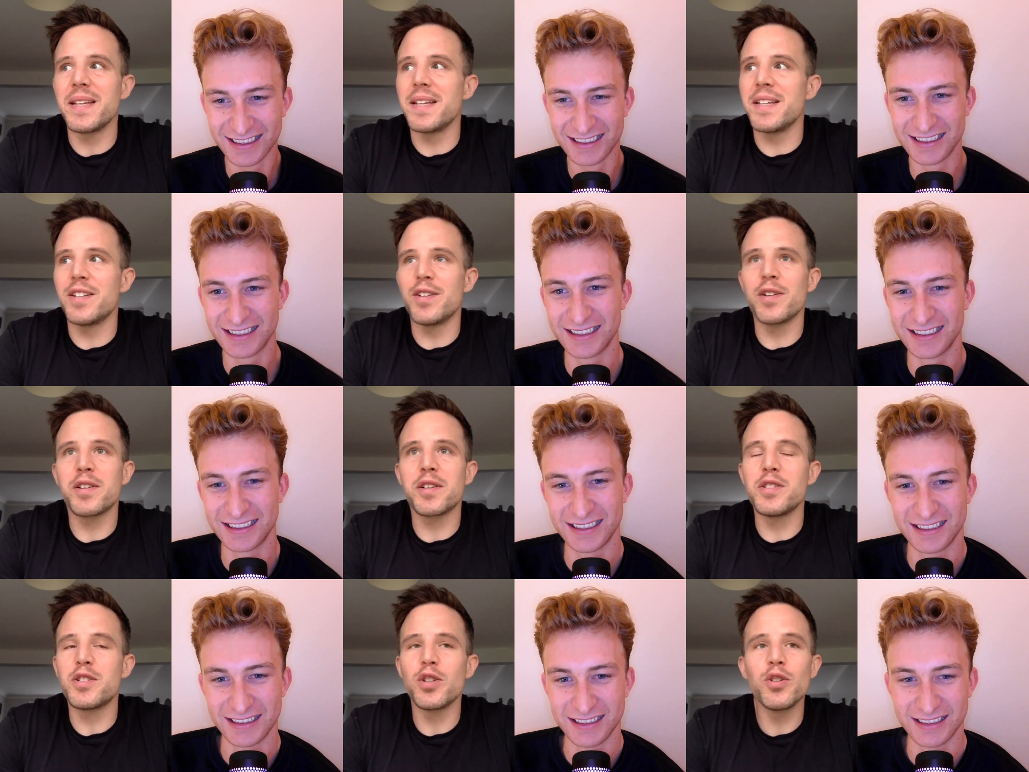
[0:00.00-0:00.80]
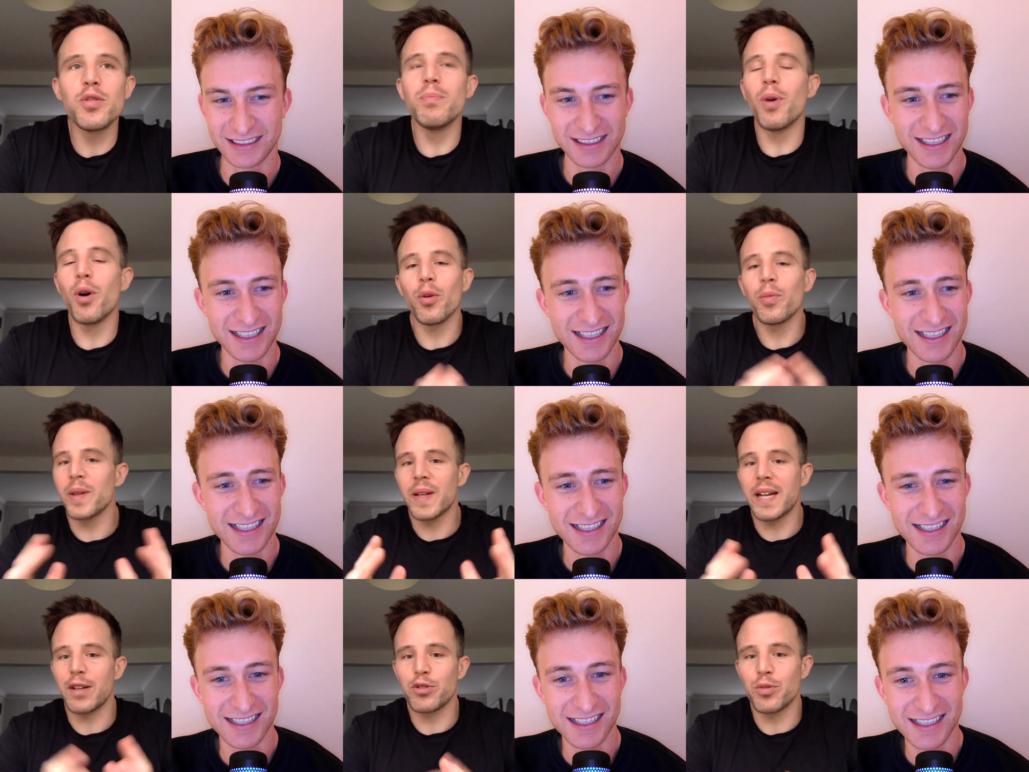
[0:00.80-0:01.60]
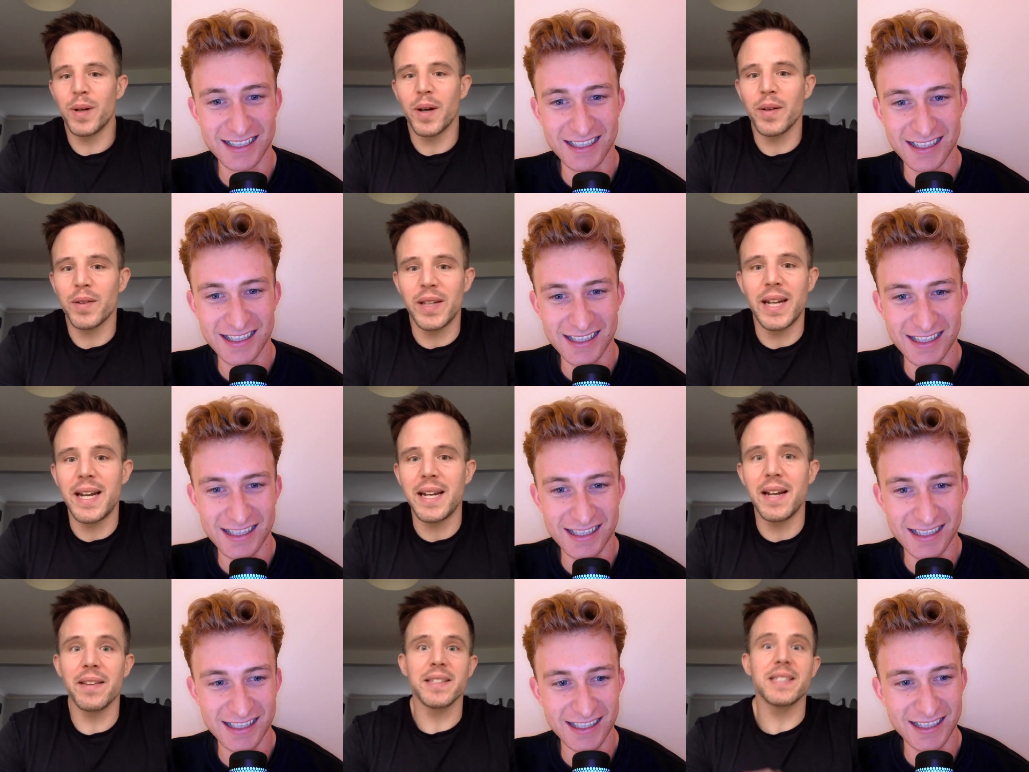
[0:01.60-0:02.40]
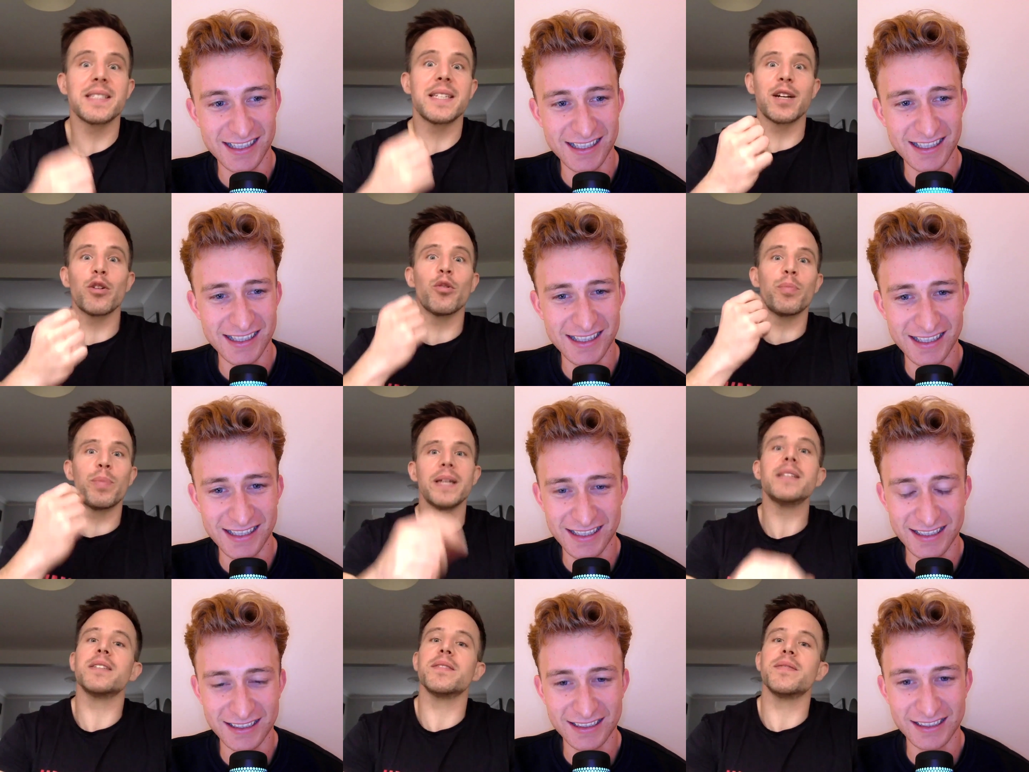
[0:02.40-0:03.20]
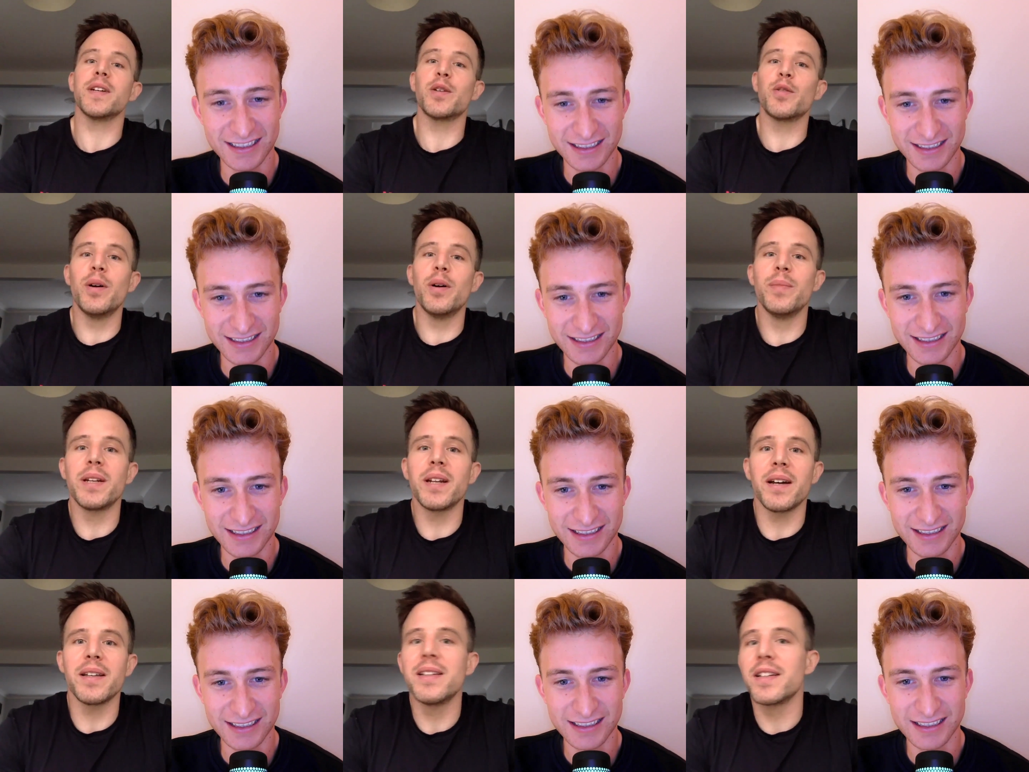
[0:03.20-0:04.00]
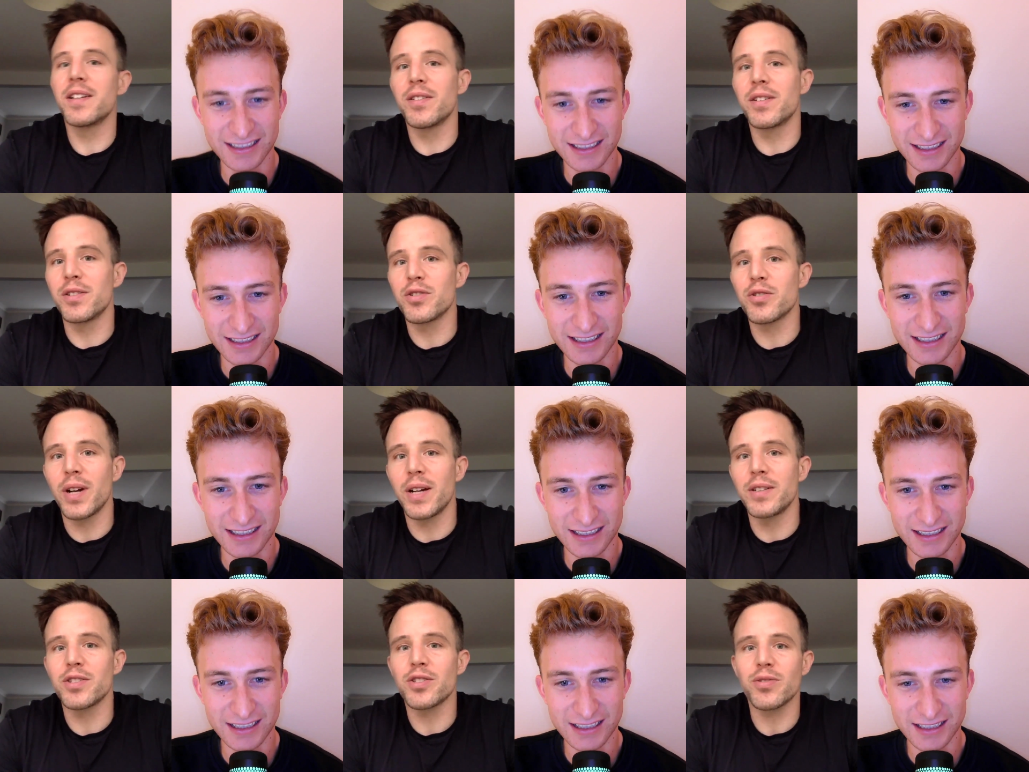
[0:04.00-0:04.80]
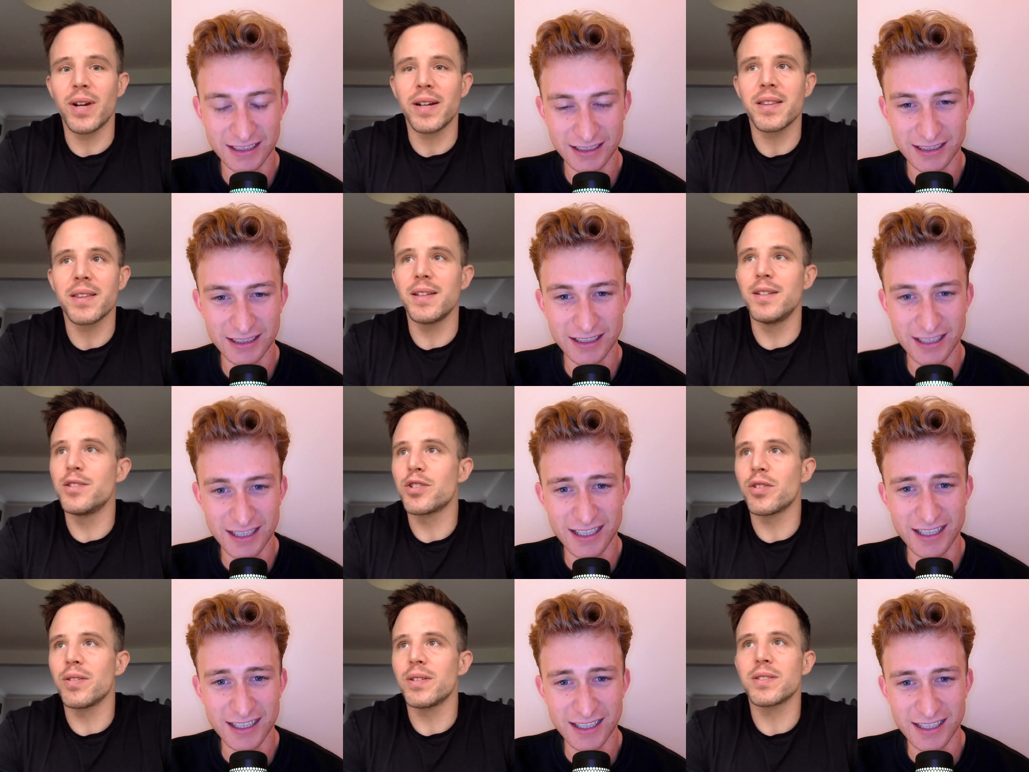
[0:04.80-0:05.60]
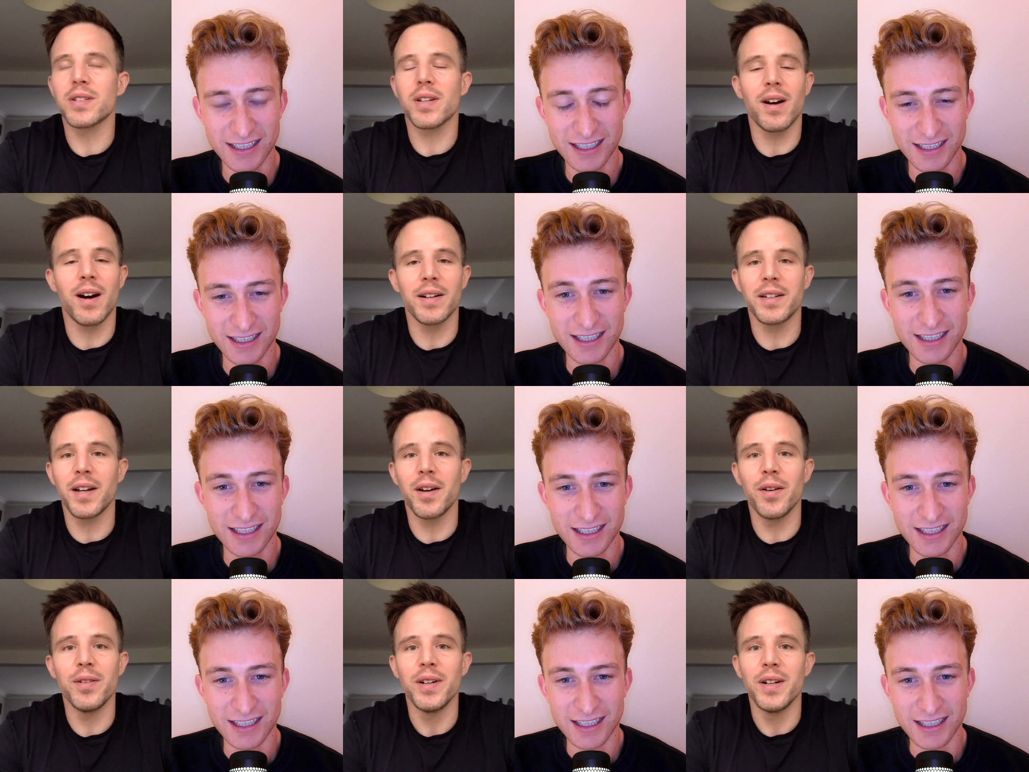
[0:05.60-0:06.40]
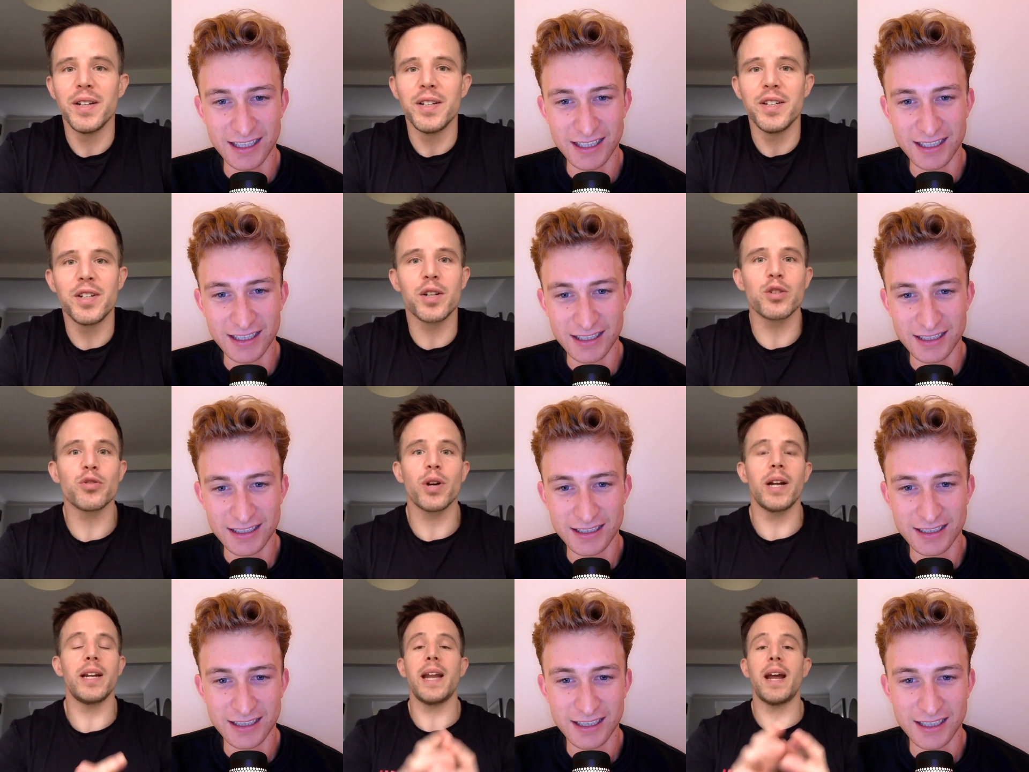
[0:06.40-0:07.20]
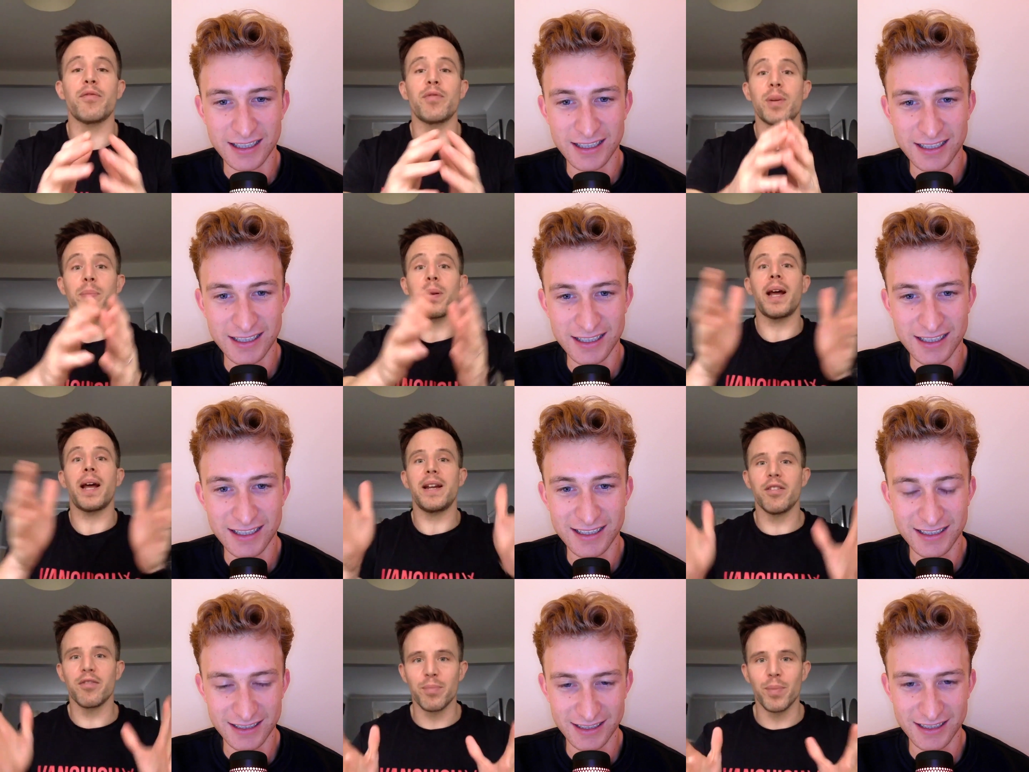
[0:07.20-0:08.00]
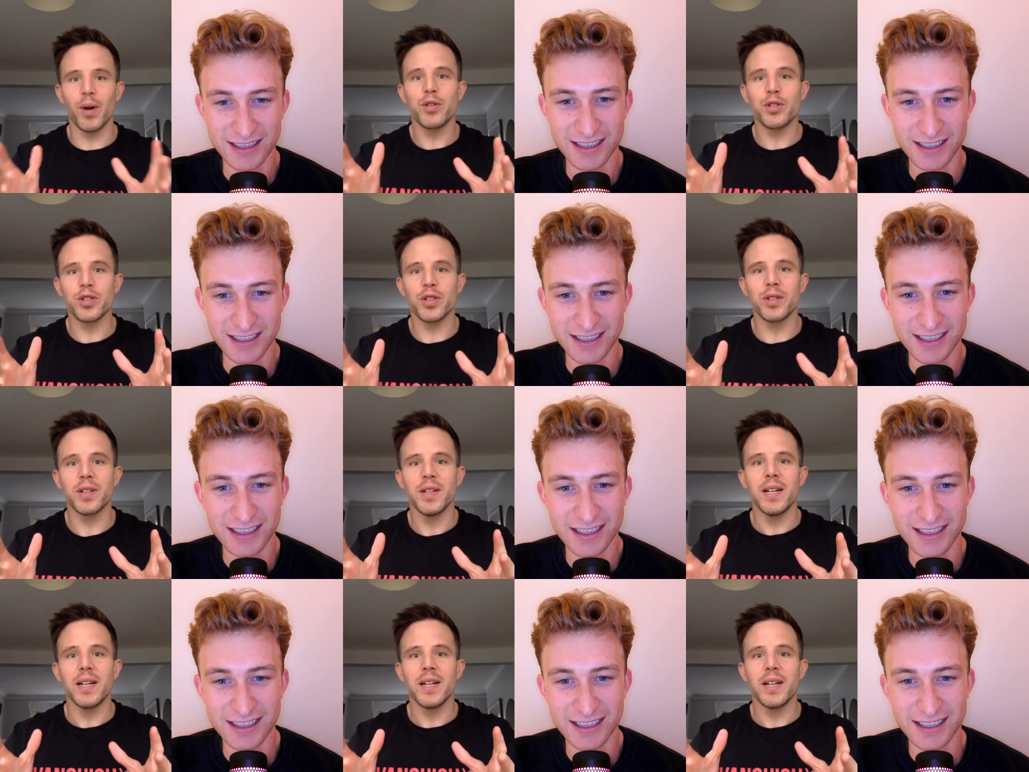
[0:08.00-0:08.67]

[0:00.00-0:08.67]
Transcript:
Speaker 1: You can do more with a kettlebell than any other single piece of equipment. I think you can train strength, endurance, cardio, you can train in every plane of motion